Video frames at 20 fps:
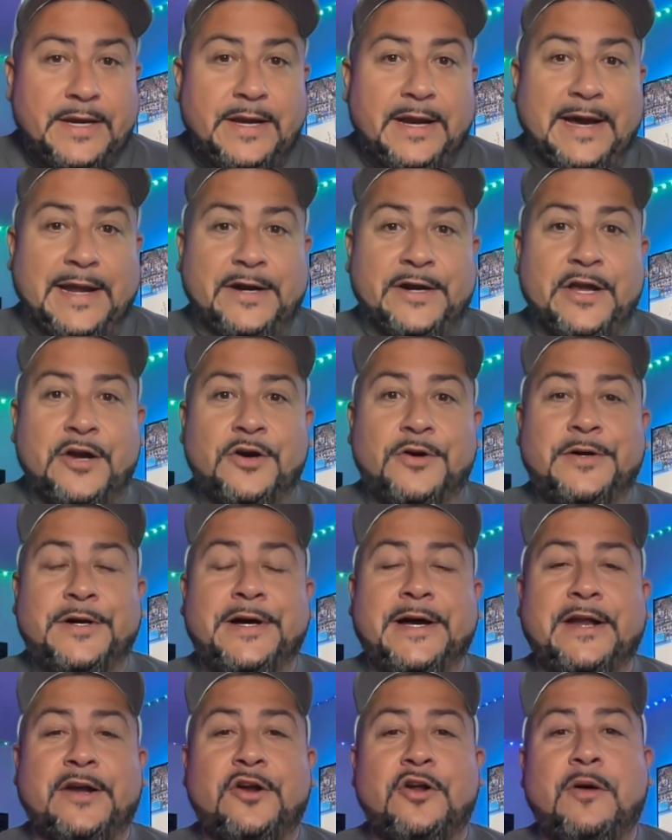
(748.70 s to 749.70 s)
I don't know.
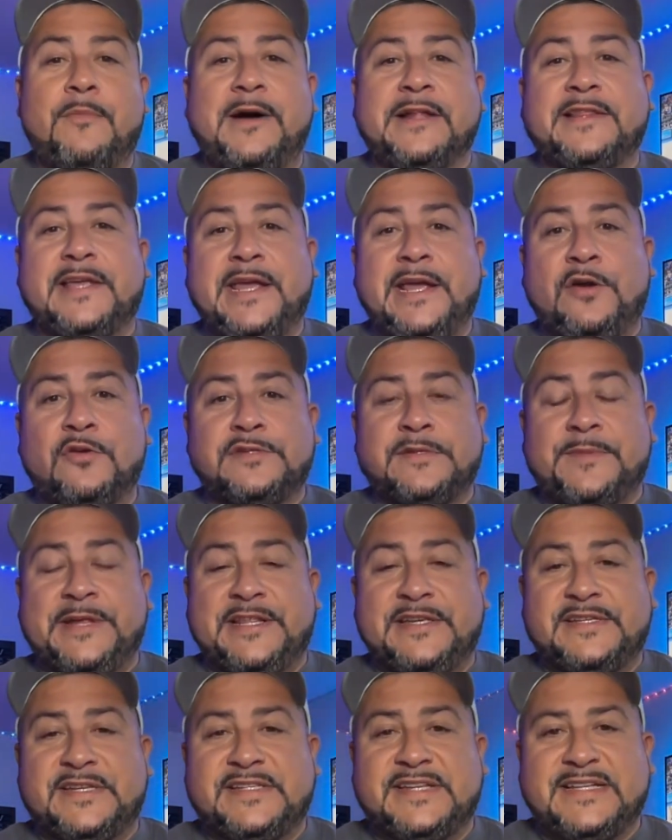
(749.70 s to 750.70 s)
I don't know about the Eagles. I mean,
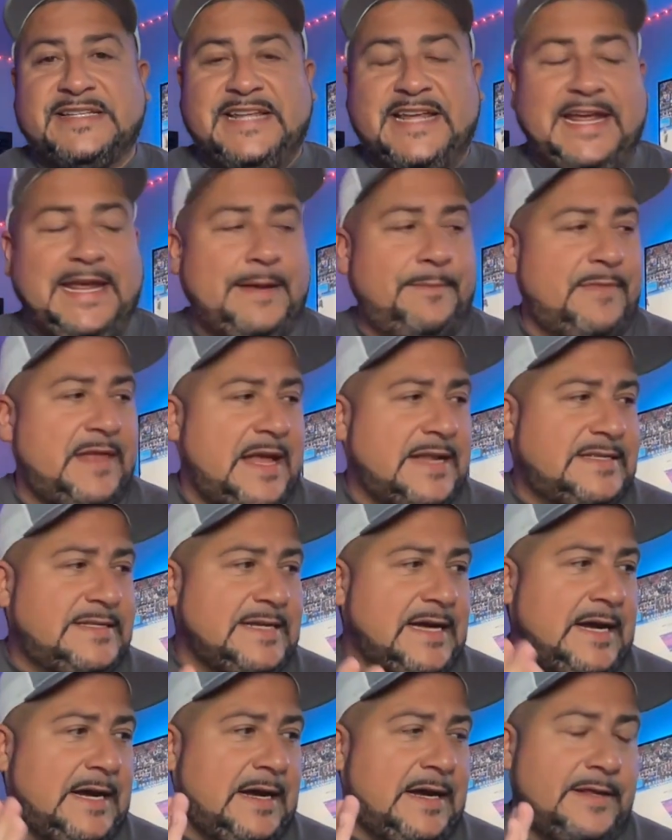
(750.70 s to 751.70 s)
this is a team that
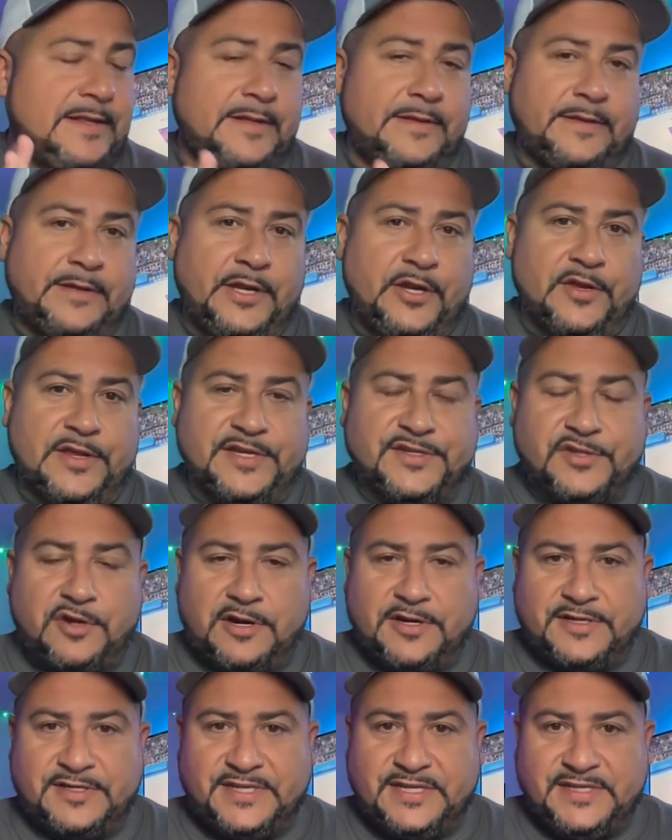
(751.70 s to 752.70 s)
uh, you know they
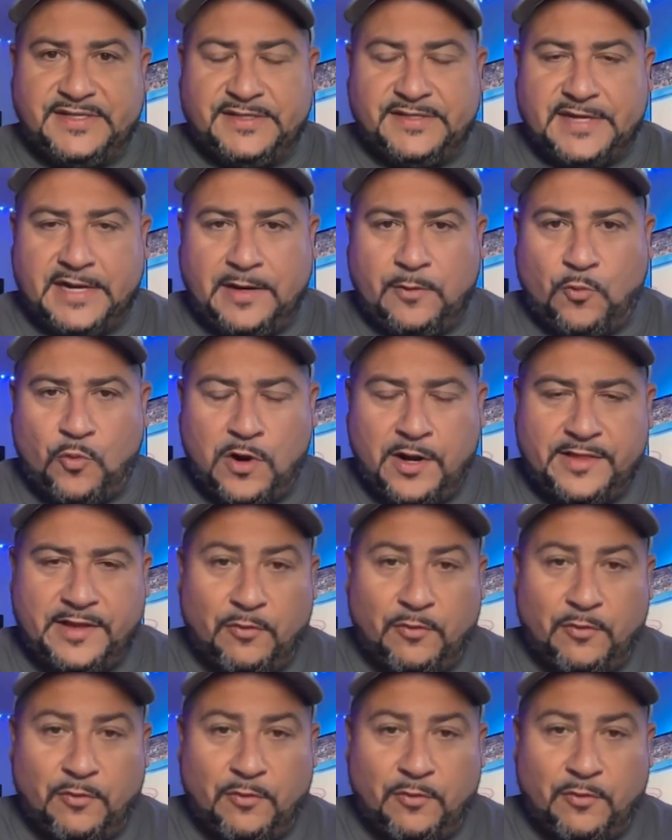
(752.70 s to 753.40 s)
started the season ten and one.